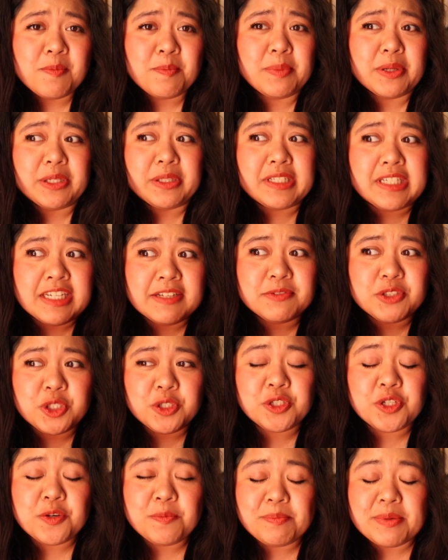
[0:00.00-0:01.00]
believes
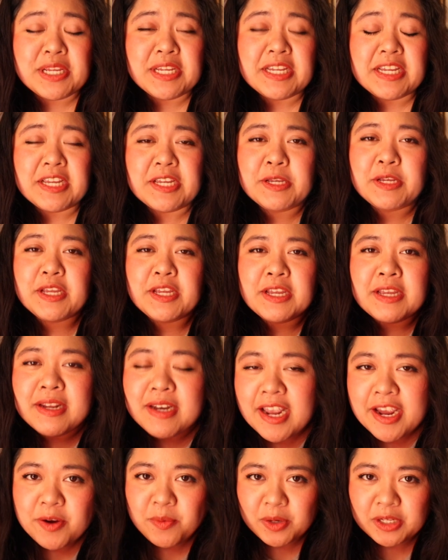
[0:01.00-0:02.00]
you should be
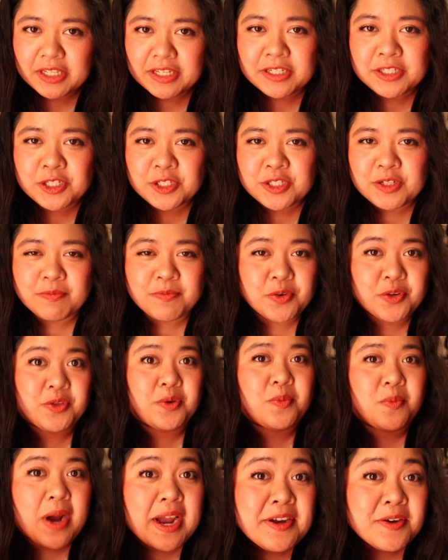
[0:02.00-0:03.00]
in a relationship for
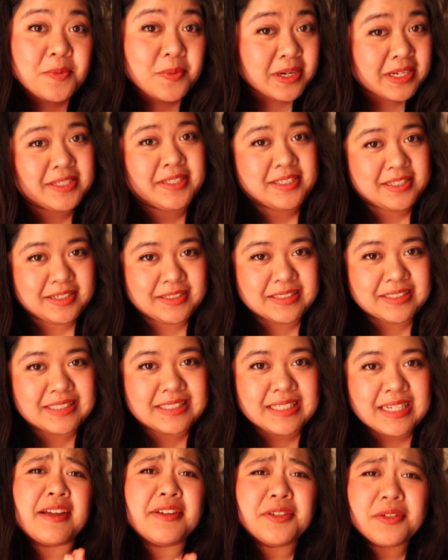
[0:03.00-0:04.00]
the right
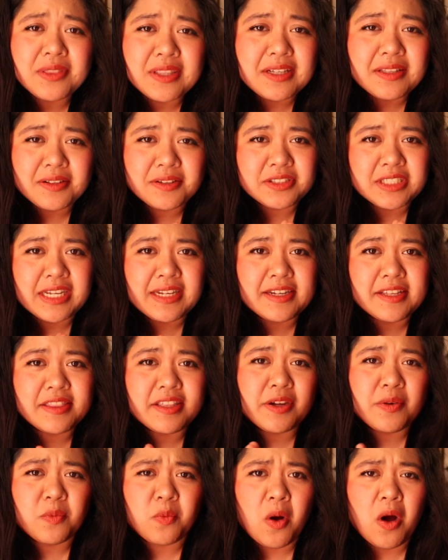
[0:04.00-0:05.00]
reasons, I don't think there's
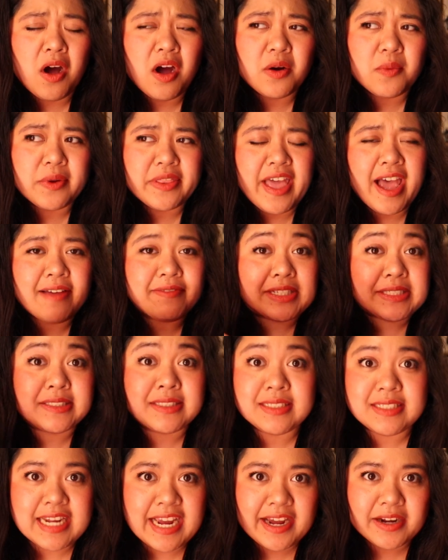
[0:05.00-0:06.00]
anything wrong with having
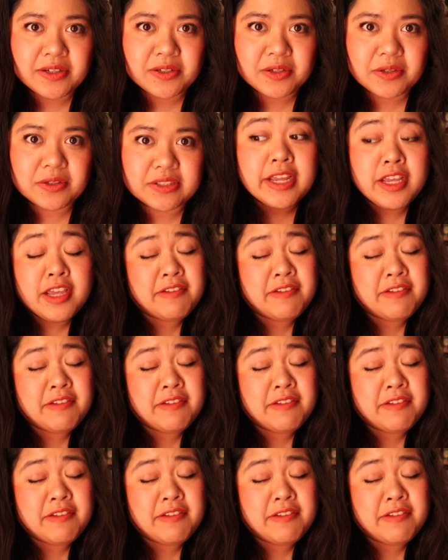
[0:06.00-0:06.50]
standards.